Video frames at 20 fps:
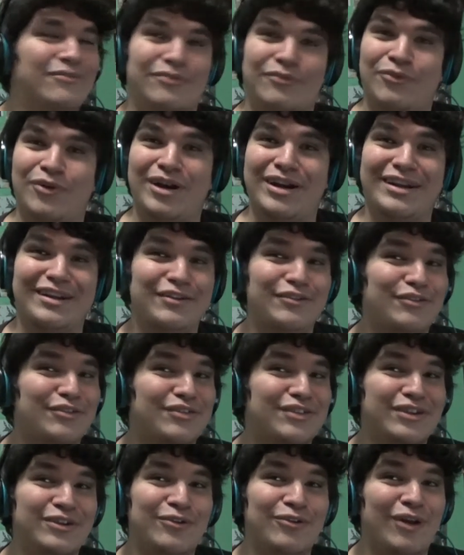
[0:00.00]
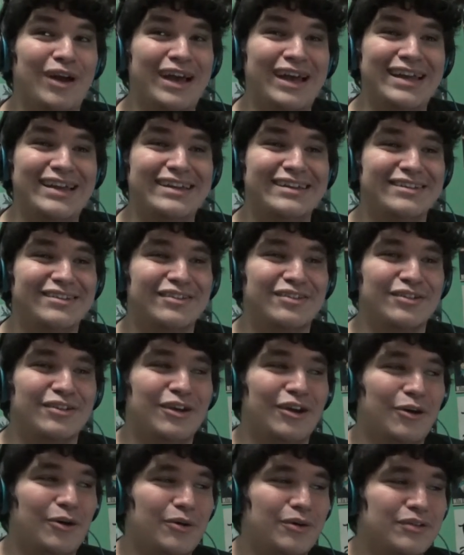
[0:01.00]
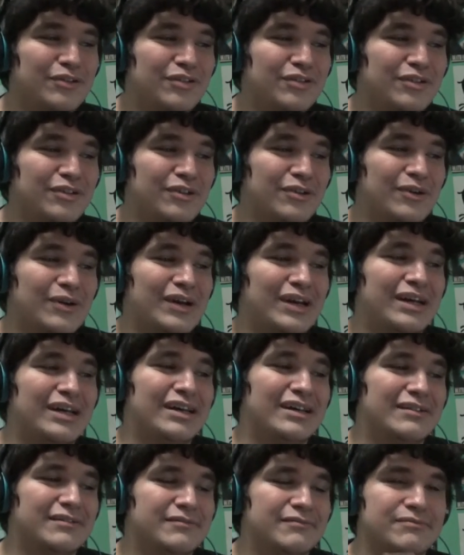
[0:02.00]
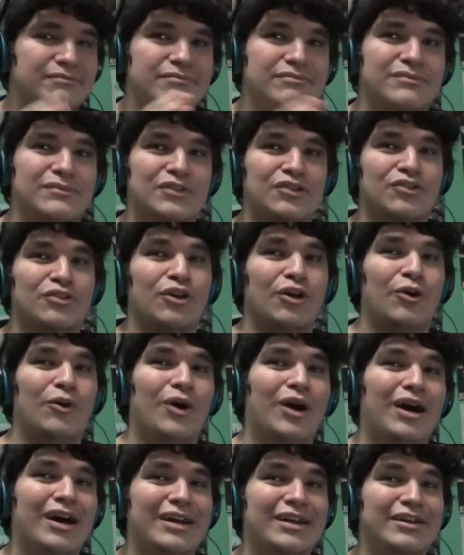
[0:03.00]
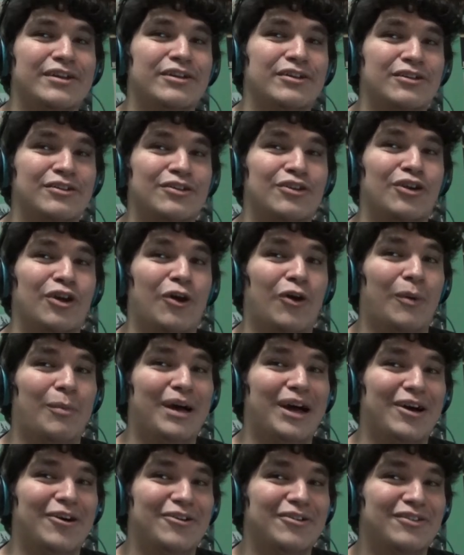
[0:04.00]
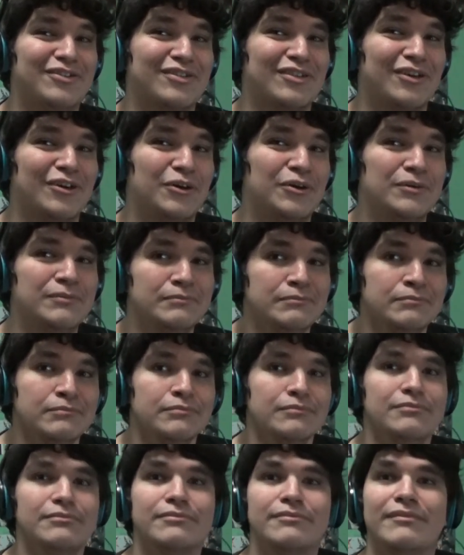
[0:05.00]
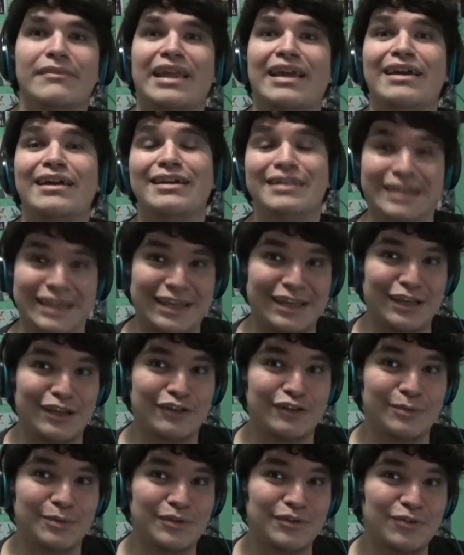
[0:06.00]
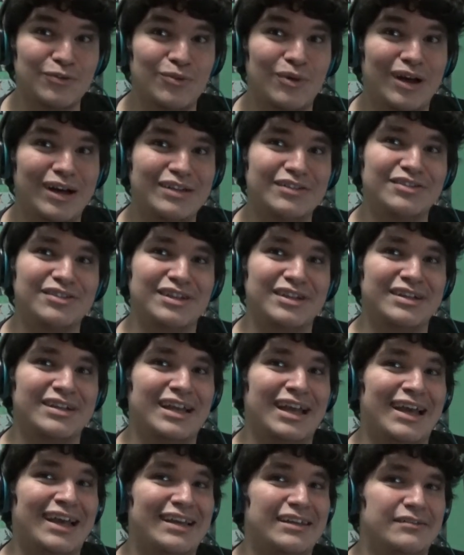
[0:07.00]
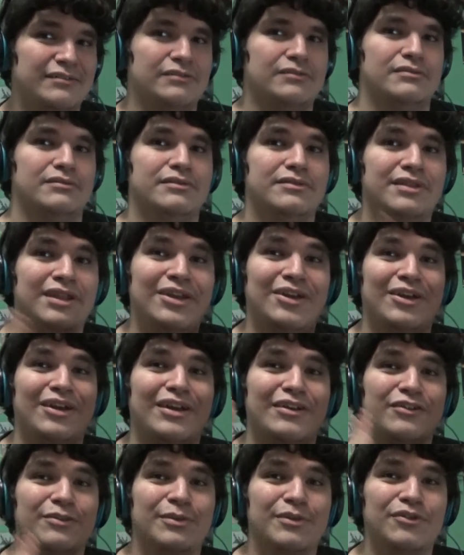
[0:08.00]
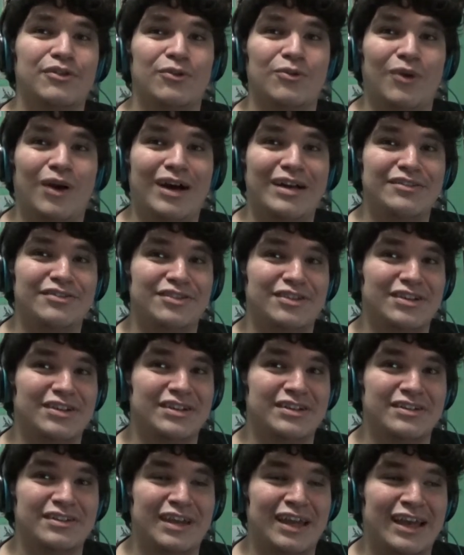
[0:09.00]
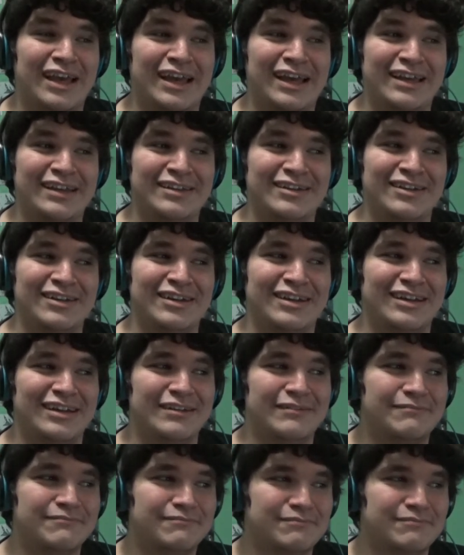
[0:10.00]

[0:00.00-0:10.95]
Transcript: what an interesting ride to go to uh, to go on and go about. So thank you so much for watching thank you guys so much for watching, and, uh,